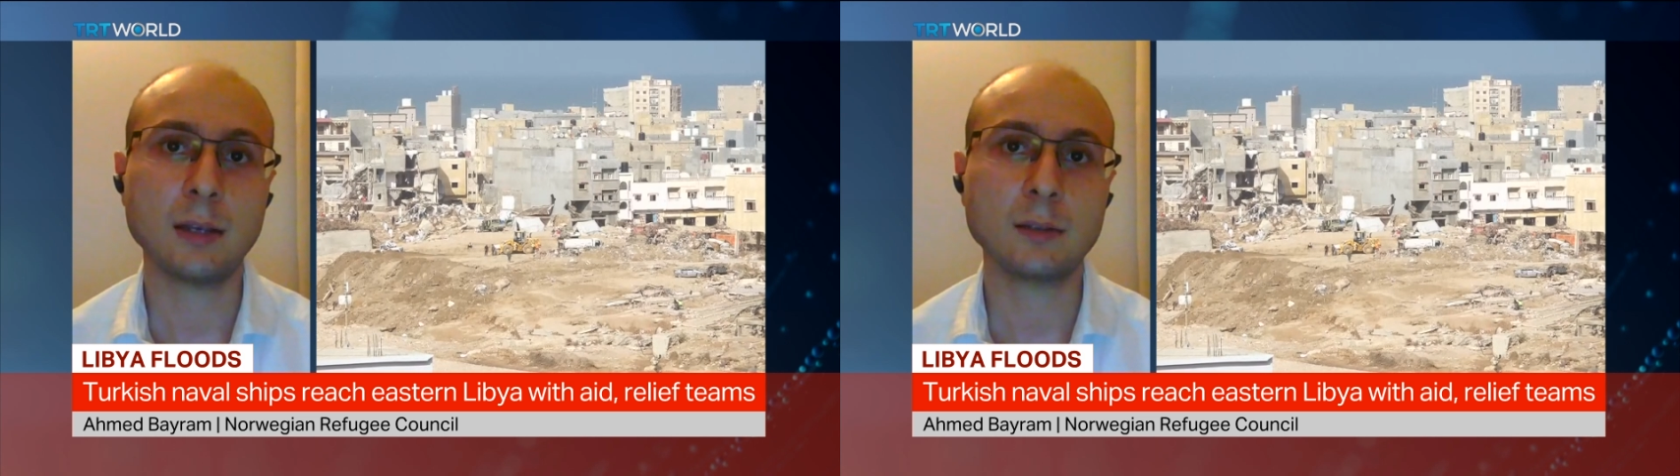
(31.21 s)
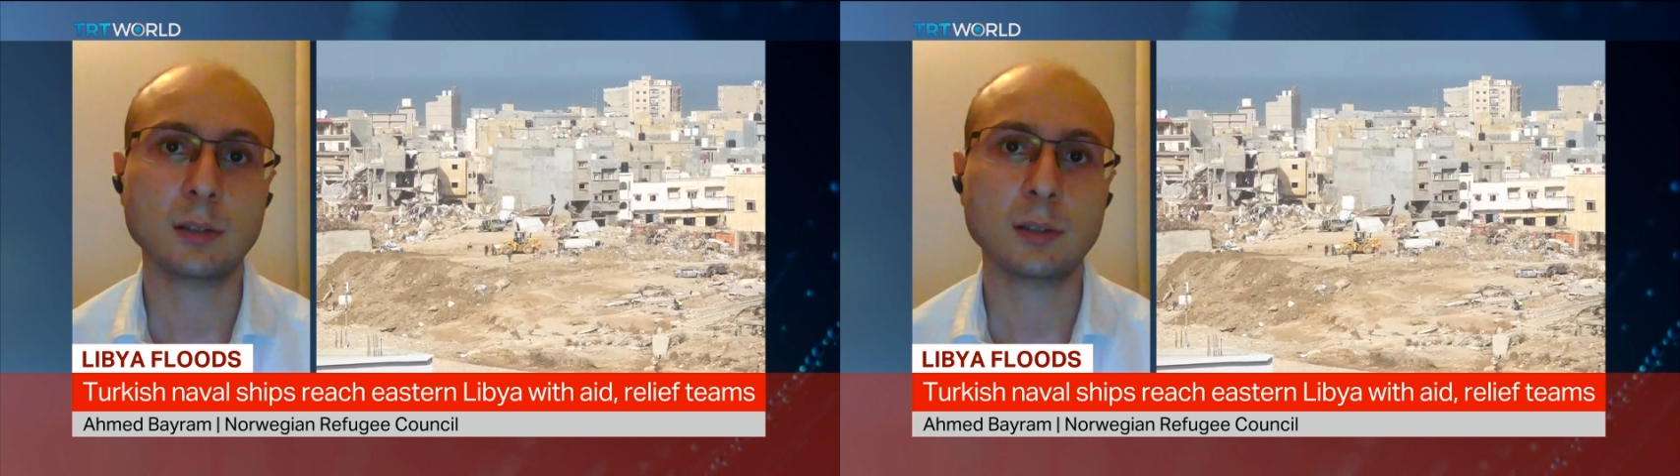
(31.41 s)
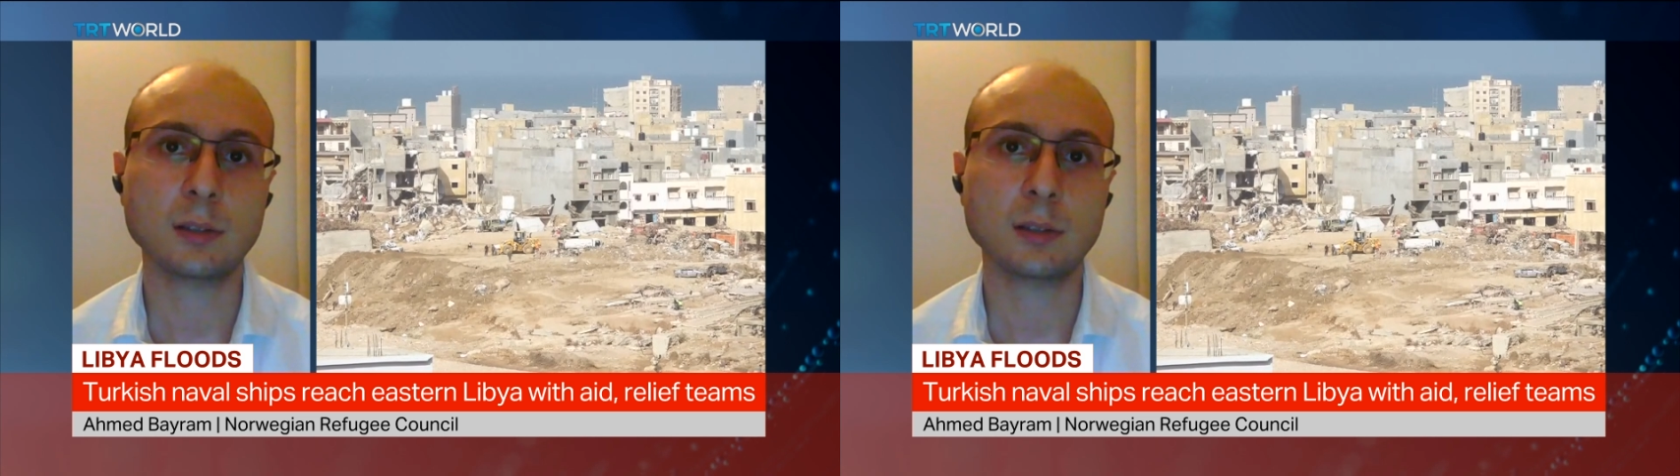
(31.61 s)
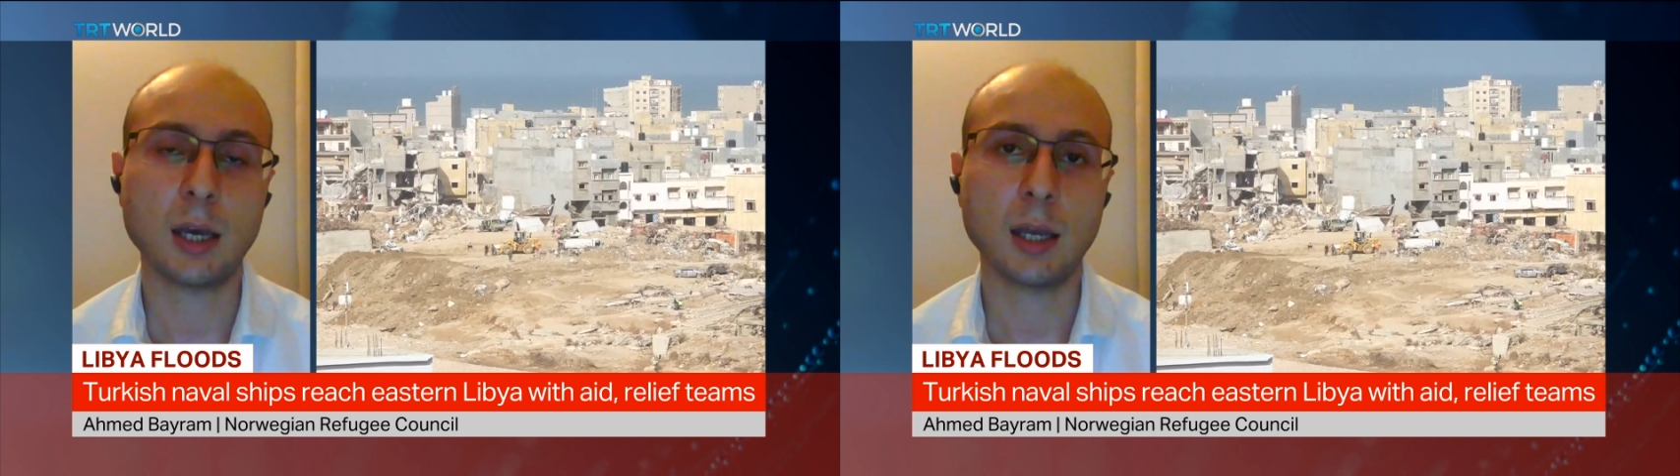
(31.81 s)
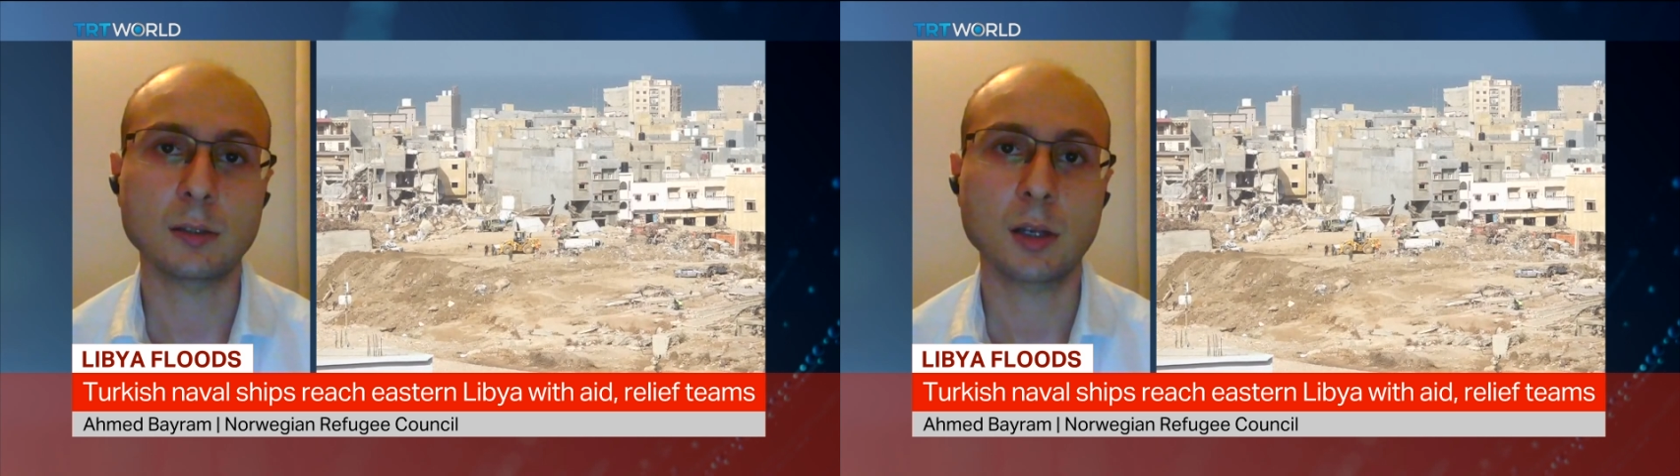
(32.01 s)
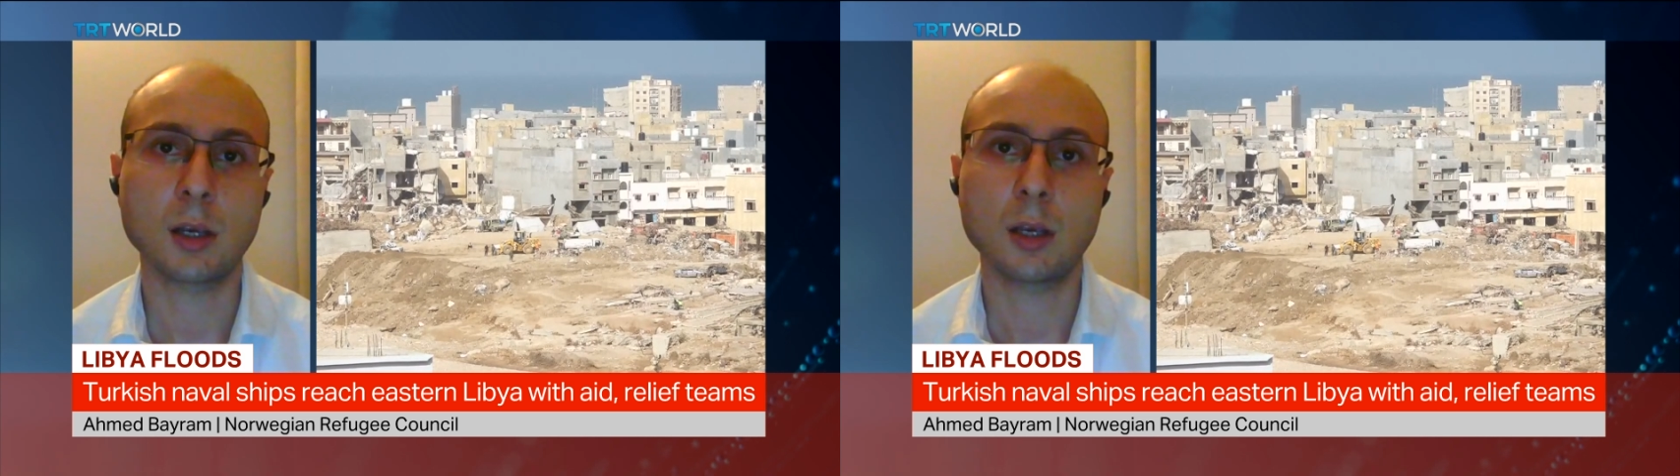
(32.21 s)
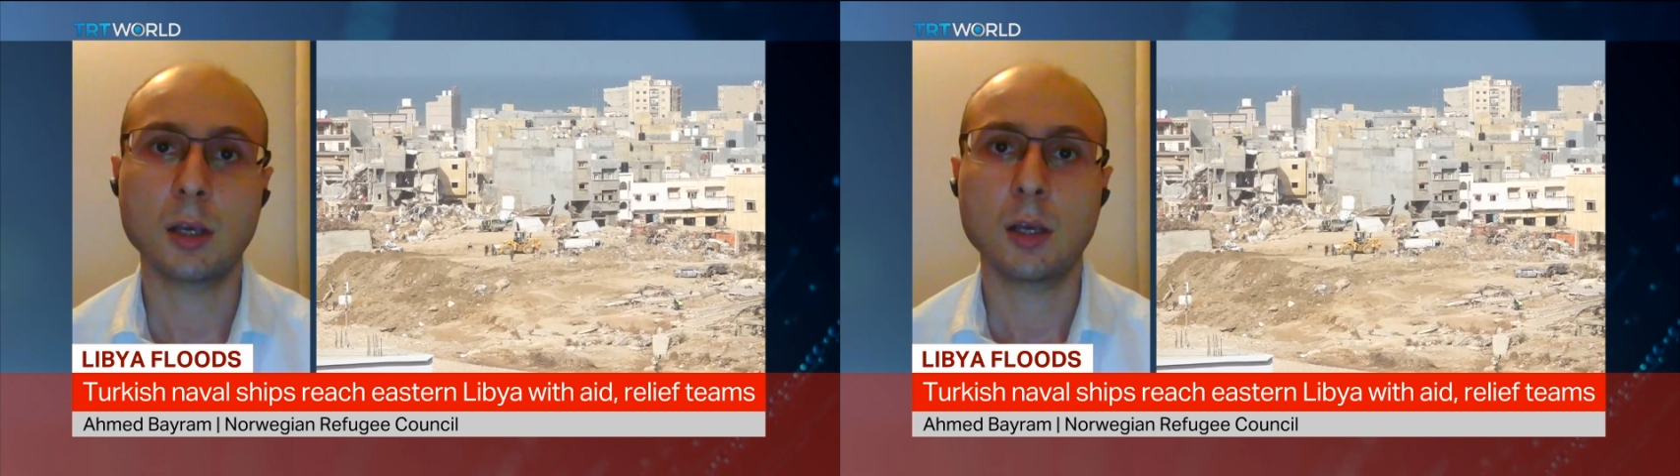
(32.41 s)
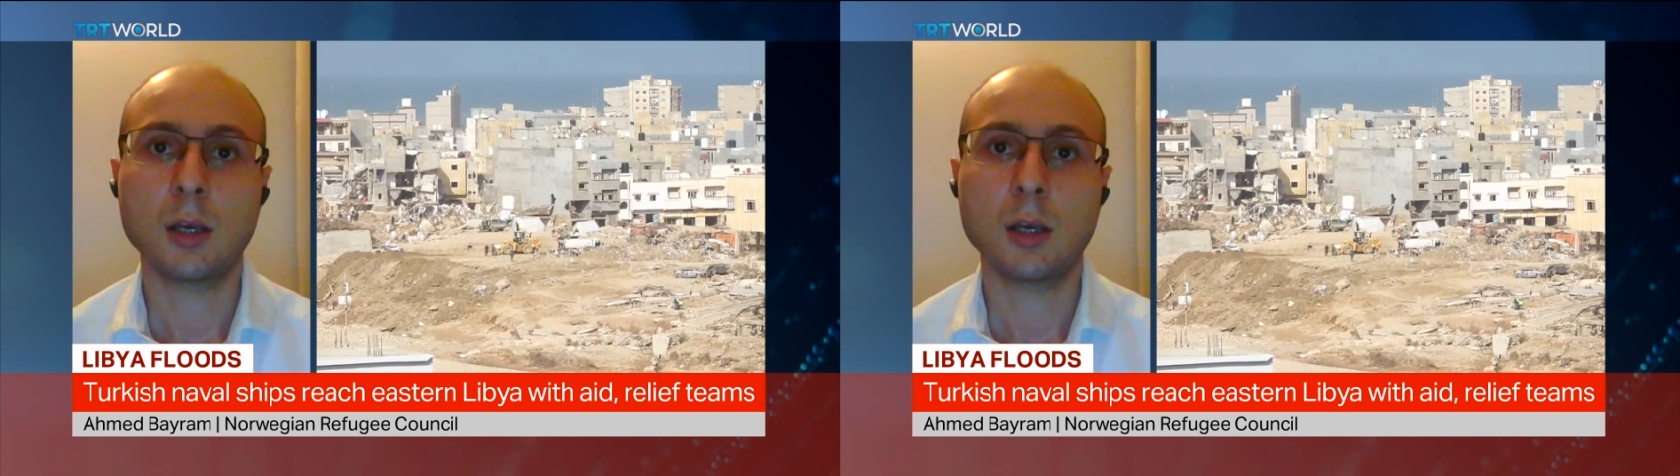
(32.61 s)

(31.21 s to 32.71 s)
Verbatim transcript: deaths, and